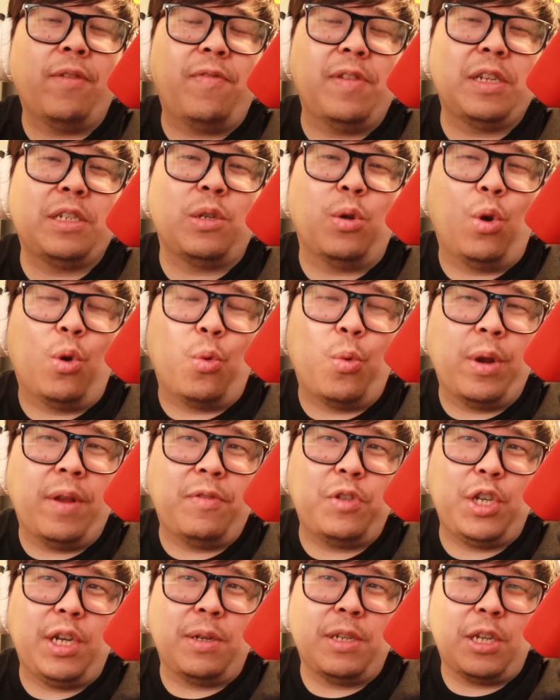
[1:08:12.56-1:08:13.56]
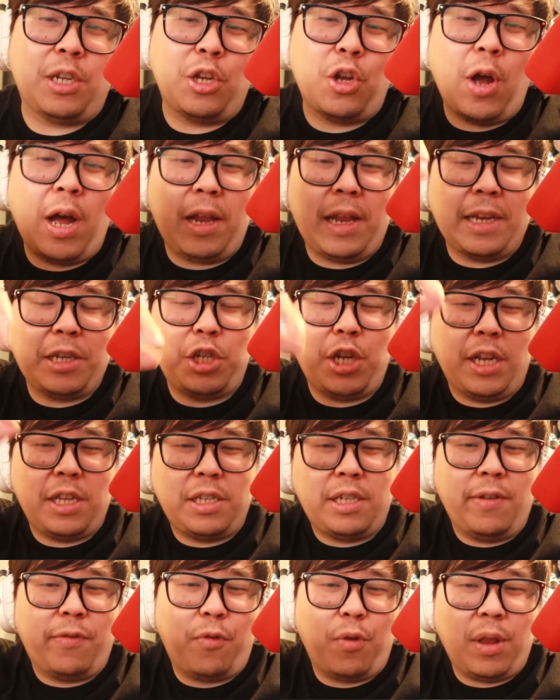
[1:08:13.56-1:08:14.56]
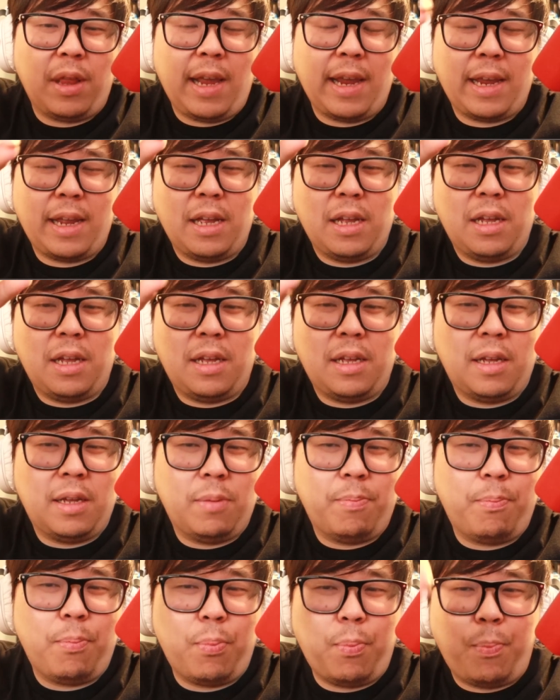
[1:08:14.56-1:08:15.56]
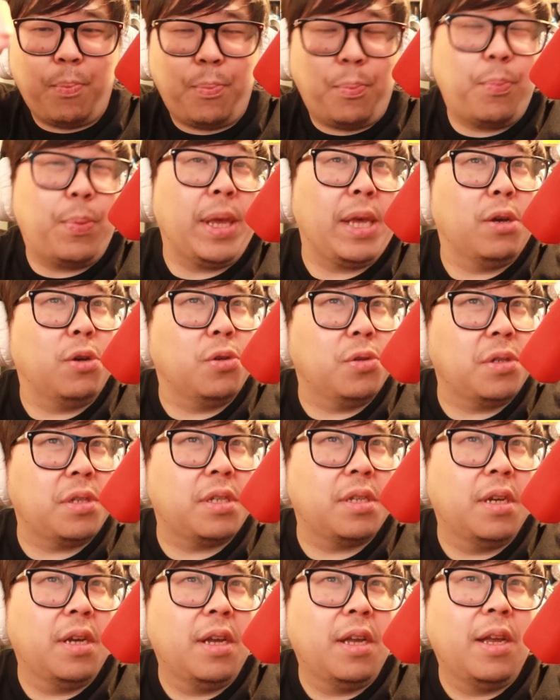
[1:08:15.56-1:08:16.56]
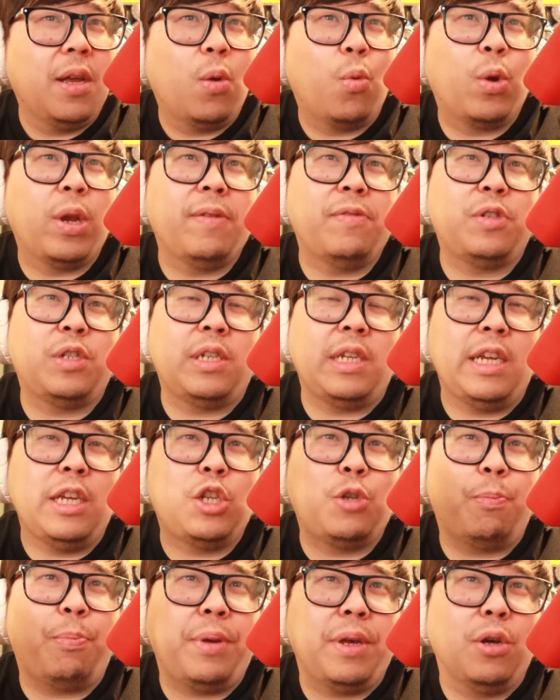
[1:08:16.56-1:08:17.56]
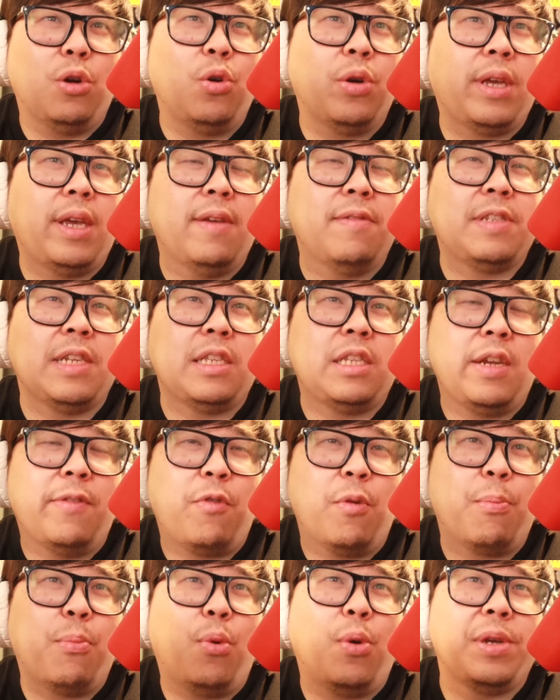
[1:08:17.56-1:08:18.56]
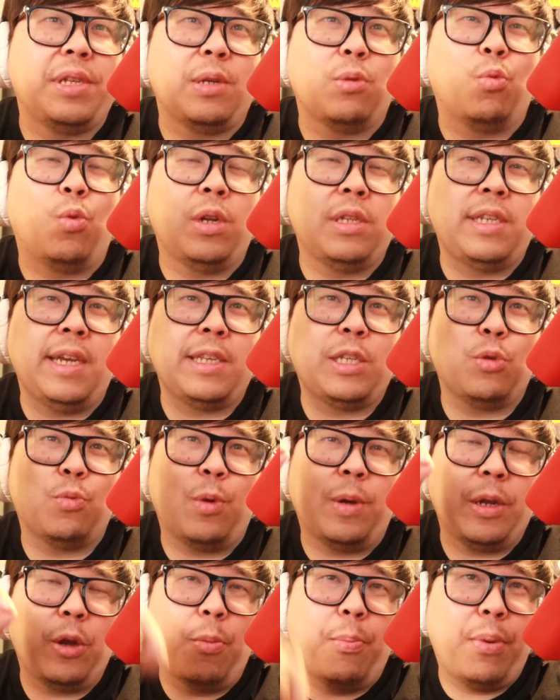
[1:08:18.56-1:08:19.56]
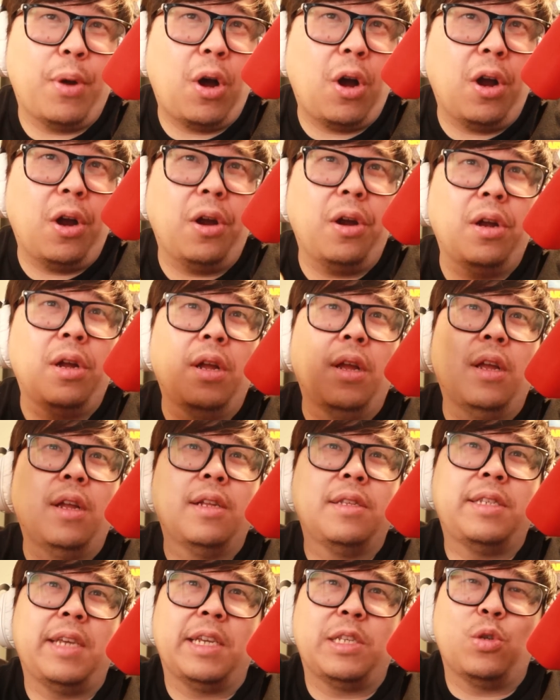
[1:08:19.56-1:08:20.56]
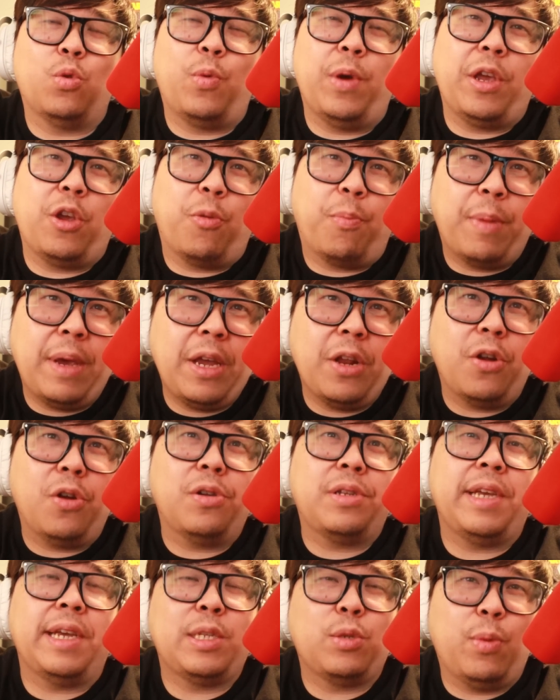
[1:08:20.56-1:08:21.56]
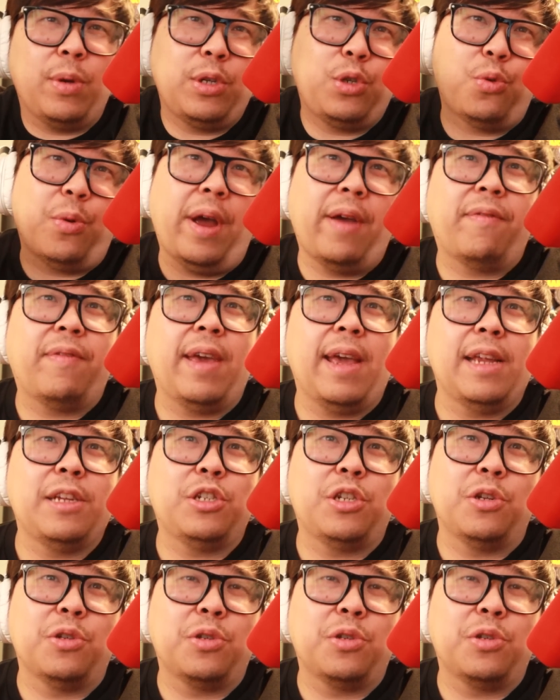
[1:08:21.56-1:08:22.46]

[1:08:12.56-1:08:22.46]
if it's or what if she you know how like she had different like uh pills? What if each pill gives a different poison? One takes away your bar, takes away your meter, takes away drive gauge.